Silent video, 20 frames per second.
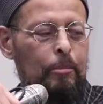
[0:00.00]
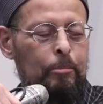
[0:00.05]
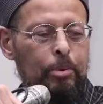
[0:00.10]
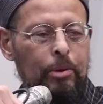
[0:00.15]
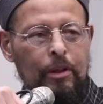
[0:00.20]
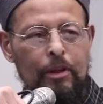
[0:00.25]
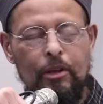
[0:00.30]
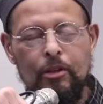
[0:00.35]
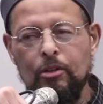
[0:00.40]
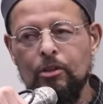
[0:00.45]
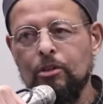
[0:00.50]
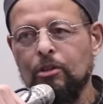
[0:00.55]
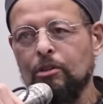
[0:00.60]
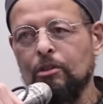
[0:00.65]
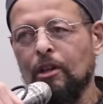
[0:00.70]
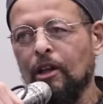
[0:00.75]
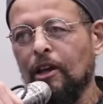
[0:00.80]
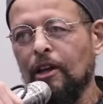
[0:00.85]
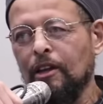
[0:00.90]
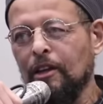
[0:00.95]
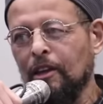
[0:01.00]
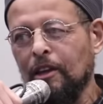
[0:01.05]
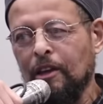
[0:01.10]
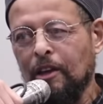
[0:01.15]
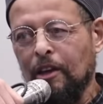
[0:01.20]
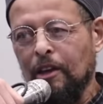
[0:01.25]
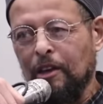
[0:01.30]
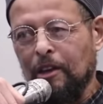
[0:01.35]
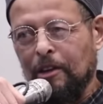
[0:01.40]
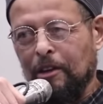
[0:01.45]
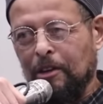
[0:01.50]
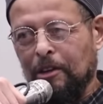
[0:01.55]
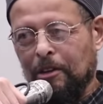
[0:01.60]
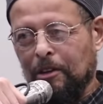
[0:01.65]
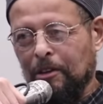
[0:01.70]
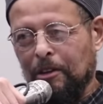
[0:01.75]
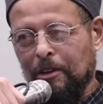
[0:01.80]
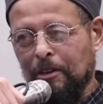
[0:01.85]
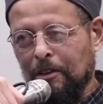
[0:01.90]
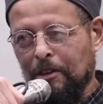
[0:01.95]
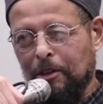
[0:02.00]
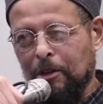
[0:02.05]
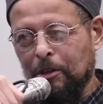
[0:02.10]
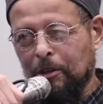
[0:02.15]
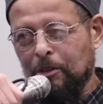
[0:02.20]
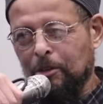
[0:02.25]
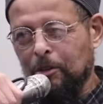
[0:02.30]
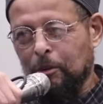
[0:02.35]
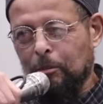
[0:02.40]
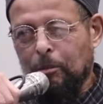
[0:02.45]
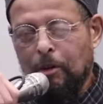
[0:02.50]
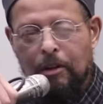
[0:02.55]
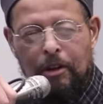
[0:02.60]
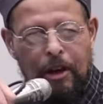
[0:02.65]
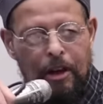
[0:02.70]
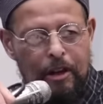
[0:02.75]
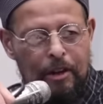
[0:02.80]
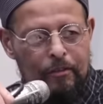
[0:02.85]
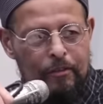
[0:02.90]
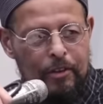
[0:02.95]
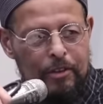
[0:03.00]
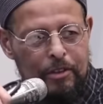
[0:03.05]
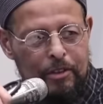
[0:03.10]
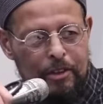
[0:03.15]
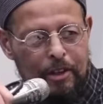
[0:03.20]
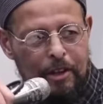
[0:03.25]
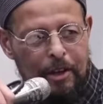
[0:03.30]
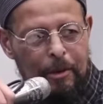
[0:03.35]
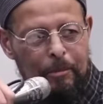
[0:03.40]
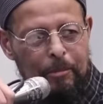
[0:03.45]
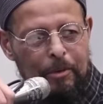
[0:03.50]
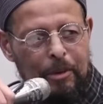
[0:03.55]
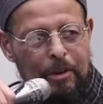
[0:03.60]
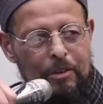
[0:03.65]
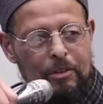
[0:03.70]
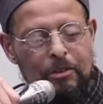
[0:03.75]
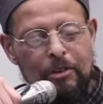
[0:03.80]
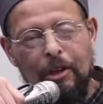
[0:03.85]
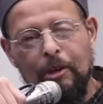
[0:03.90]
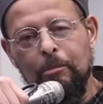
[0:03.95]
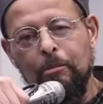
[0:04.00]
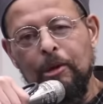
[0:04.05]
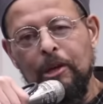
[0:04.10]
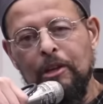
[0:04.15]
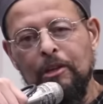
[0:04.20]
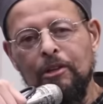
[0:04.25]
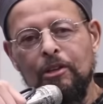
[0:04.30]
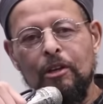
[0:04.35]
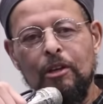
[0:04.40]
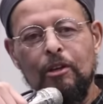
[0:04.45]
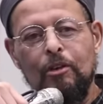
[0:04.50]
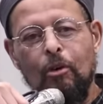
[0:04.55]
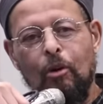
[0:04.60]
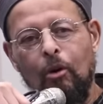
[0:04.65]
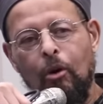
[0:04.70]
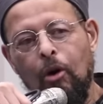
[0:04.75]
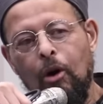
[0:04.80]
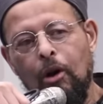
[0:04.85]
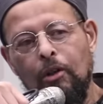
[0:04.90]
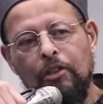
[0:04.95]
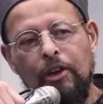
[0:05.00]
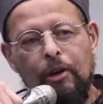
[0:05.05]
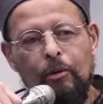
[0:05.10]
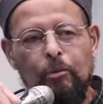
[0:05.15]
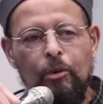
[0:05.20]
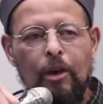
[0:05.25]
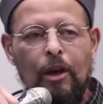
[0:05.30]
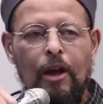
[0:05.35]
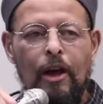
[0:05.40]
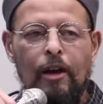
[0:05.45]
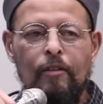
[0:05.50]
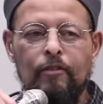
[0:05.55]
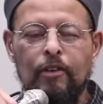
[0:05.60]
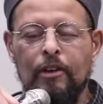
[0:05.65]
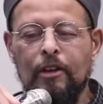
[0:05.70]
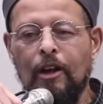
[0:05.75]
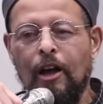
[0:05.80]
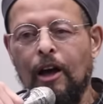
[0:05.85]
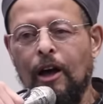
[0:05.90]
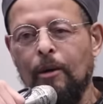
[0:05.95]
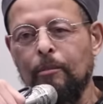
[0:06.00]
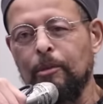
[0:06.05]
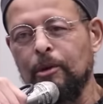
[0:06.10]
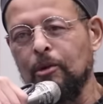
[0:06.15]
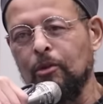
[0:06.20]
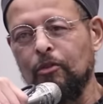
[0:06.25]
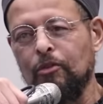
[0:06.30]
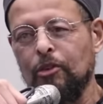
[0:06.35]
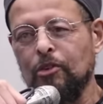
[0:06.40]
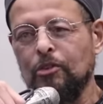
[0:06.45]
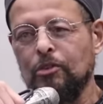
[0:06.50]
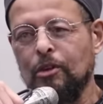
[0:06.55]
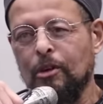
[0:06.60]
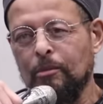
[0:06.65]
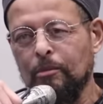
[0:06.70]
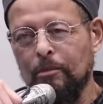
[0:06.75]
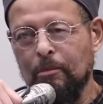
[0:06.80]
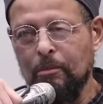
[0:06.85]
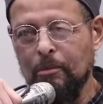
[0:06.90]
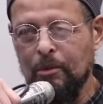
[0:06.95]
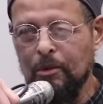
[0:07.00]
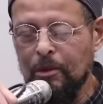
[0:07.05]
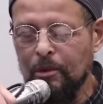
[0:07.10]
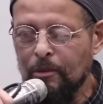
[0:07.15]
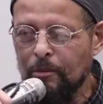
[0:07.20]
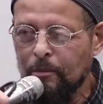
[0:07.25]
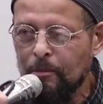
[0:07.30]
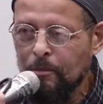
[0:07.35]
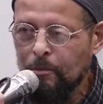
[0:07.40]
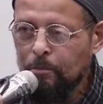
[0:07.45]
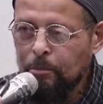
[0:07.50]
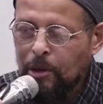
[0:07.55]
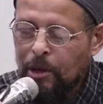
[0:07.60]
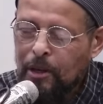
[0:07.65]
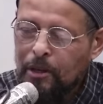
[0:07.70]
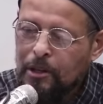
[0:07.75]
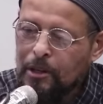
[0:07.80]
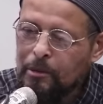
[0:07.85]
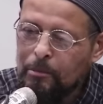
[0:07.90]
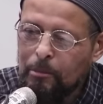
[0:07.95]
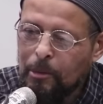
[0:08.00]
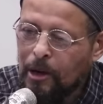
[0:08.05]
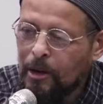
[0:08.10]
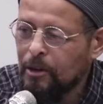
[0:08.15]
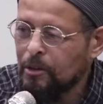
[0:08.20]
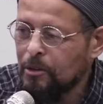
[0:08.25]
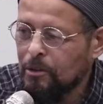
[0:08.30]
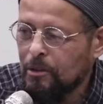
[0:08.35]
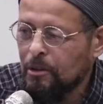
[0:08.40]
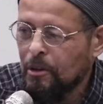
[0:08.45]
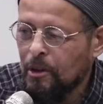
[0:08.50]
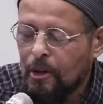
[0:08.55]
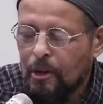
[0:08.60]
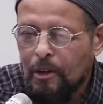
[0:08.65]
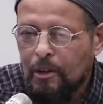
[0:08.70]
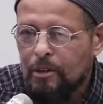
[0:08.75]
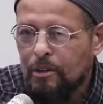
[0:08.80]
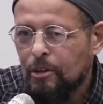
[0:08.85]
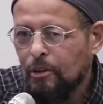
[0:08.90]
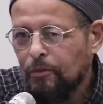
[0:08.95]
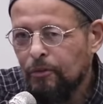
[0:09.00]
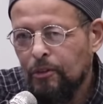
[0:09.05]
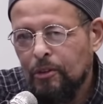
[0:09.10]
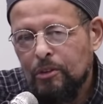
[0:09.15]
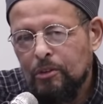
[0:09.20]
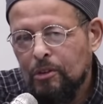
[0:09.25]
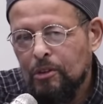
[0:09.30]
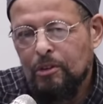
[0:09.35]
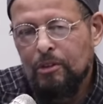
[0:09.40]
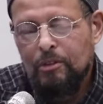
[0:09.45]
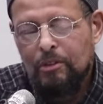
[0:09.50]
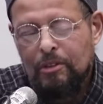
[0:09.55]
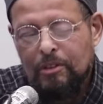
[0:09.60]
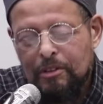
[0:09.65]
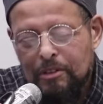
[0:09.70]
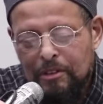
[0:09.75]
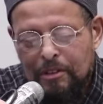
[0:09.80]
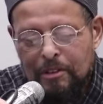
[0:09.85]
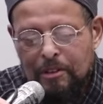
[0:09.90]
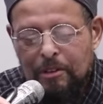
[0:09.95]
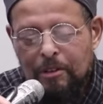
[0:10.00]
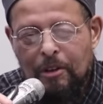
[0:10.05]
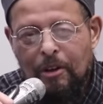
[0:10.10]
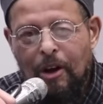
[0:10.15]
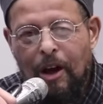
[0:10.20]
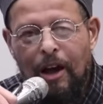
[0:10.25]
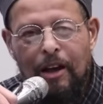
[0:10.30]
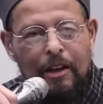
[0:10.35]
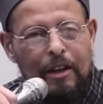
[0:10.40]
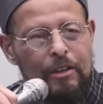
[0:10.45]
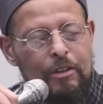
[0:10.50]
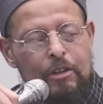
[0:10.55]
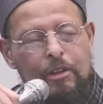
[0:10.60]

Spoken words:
place to like kick someone out of Islam because they maintain all that we have in common over some petty minor differences. It